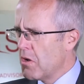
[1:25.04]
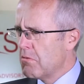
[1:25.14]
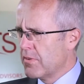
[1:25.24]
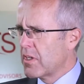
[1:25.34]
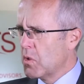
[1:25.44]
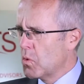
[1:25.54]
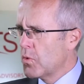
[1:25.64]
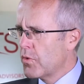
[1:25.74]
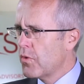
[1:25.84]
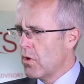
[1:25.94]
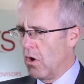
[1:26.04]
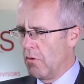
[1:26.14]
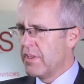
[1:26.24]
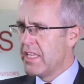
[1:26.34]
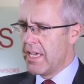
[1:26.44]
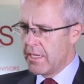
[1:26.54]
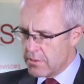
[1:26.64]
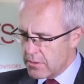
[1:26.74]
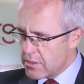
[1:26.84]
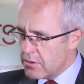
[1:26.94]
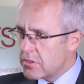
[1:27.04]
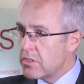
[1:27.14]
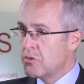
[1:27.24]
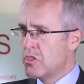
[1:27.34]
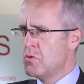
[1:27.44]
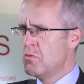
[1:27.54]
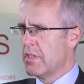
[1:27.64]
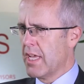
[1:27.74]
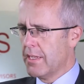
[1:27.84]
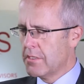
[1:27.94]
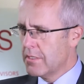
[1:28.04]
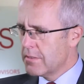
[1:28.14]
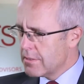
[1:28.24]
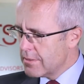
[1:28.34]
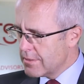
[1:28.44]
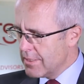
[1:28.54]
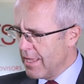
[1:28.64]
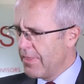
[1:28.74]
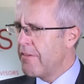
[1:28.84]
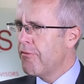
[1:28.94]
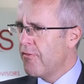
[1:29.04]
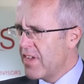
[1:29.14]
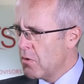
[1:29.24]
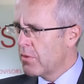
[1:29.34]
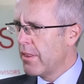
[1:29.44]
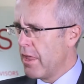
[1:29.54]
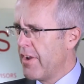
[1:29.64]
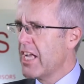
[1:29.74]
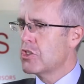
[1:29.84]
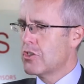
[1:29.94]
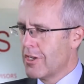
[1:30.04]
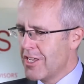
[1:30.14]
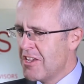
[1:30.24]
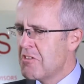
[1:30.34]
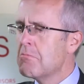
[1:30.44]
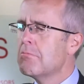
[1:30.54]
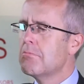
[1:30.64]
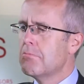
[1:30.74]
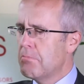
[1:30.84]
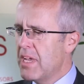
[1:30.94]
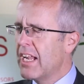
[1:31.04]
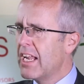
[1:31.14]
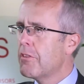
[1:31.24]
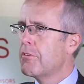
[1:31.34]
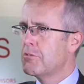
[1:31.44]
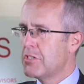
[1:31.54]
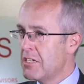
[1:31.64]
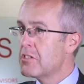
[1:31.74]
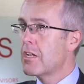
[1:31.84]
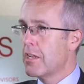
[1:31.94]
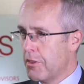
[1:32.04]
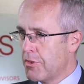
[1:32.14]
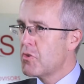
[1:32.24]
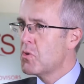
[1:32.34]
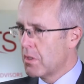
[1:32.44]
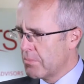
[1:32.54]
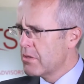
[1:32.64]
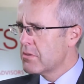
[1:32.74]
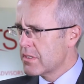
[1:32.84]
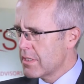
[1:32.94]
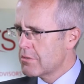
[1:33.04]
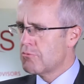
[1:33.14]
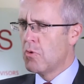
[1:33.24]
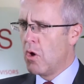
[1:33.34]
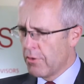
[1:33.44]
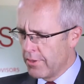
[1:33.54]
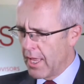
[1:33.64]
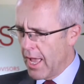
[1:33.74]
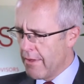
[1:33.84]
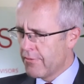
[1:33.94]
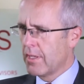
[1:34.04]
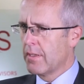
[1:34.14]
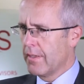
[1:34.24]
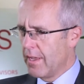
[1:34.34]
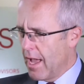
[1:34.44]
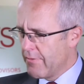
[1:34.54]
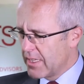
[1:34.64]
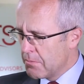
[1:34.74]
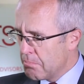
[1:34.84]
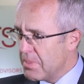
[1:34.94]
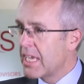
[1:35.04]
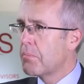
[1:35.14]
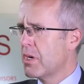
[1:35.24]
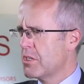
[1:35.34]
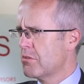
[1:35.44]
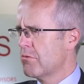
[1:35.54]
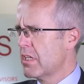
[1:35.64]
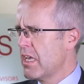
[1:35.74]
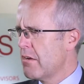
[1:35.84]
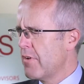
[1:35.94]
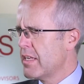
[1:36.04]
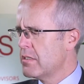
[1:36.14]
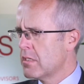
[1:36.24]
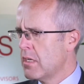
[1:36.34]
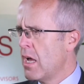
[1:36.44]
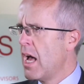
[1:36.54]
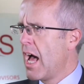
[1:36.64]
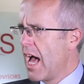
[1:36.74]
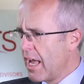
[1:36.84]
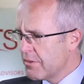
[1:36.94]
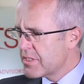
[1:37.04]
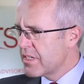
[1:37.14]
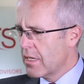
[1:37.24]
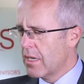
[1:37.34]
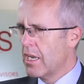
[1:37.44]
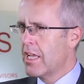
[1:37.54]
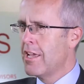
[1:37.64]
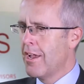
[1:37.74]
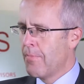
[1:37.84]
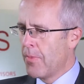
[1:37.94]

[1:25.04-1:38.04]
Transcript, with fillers: over the course of the year to do that. And they feel that they're actually being led gently through the process rather than having the big pressure at the year end. And certainly